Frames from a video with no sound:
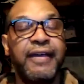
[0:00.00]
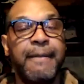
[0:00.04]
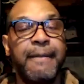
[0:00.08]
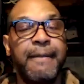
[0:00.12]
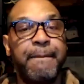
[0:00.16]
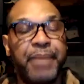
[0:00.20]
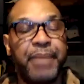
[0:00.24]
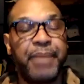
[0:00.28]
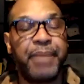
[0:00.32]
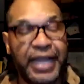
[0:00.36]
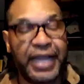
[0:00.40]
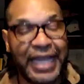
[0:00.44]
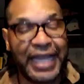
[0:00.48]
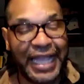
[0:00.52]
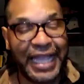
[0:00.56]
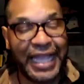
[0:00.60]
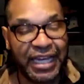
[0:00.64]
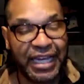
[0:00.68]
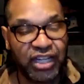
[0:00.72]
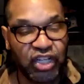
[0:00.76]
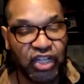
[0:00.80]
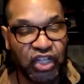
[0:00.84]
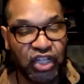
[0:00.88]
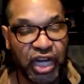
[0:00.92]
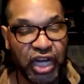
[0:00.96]
but a
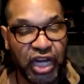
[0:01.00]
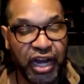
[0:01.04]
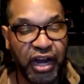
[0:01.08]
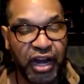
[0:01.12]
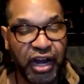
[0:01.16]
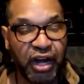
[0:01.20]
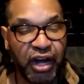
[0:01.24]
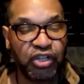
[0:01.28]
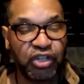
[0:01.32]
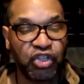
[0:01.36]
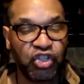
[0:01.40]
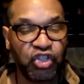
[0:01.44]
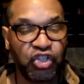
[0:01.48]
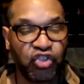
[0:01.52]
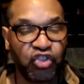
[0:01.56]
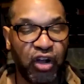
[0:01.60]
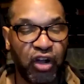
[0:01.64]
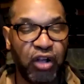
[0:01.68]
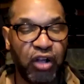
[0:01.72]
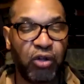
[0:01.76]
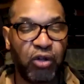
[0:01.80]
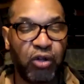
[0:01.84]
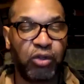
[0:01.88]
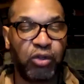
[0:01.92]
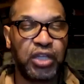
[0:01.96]
shared
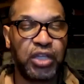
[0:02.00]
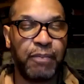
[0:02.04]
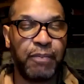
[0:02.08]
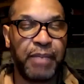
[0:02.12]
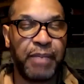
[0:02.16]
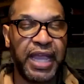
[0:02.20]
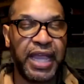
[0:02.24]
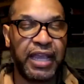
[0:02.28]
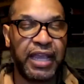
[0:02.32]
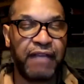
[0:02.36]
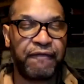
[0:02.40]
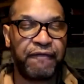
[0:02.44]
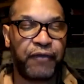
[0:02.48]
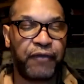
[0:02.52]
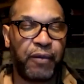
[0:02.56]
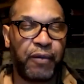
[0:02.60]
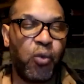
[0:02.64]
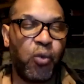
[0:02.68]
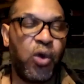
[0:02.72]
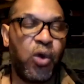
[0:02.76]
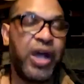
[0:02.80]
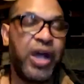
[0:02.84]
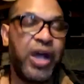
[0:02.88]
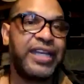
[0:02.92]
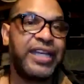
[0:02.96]
struggle to make it from
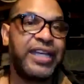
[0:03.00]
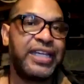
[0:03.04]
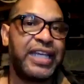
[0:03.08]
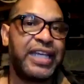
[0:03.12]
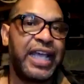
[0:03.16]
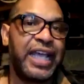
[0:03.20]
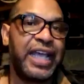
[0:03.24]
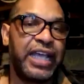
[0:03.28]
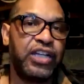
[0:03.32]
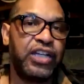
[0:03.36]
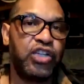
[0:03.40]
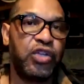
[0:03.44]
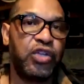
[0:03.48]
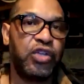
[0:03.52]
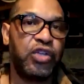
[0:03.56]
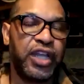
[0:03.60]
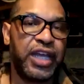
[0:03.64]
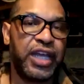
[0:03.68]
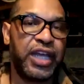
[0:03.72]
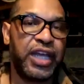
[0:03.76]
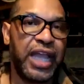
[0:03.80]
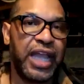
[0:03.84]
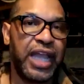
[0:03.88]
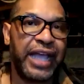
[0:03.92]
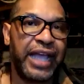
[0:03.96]
one day to the
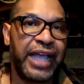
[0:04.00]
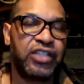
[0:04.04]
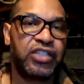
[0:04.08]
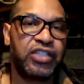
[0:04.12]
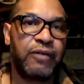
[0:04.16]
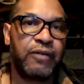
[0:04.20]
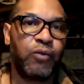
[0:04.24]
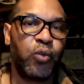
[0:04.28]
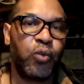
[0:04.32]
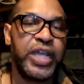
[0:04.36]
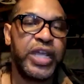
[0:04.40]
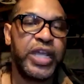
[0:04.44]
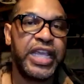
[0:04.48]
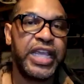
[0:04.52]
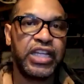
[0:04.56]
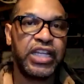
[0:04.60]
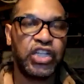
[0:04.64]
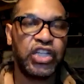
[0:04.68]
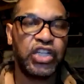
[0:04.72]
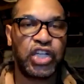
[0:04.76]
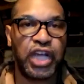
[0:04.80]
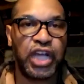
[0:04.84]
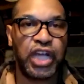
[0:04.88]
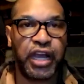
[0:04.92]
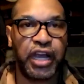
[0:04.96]
next. We
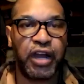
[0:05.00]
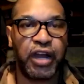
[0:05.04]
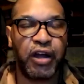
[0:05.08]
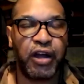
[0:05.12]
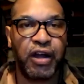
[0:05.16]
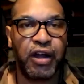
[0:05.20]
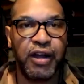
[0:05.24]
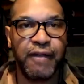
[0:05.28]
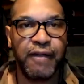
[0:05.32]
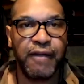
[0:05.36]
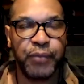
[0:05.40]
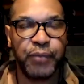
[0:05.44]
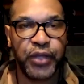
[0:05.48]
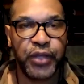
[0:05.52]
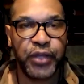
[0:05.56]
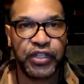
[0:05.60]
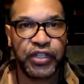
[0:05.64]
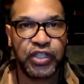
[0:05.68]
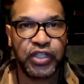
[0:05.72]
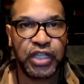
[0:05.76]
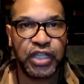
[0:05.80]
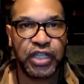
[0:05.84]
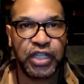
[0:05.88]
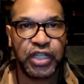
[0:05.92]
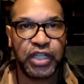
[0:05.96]
share the
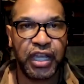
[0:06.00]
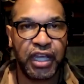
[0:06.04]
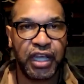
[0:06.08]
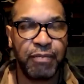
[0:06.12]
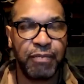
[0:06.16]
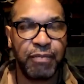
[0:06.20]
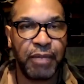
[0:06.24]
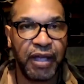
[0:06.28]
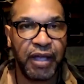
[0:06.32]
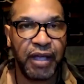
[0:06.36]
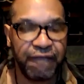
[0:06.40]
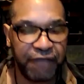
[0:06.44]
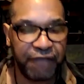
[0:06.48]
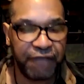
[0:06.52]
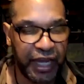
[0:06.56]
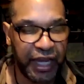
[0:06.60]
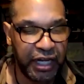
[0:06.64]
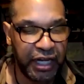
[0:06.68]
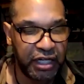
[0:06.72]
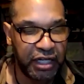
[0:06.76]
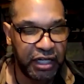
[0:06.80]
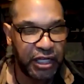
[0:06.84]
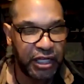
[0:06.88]
same fate.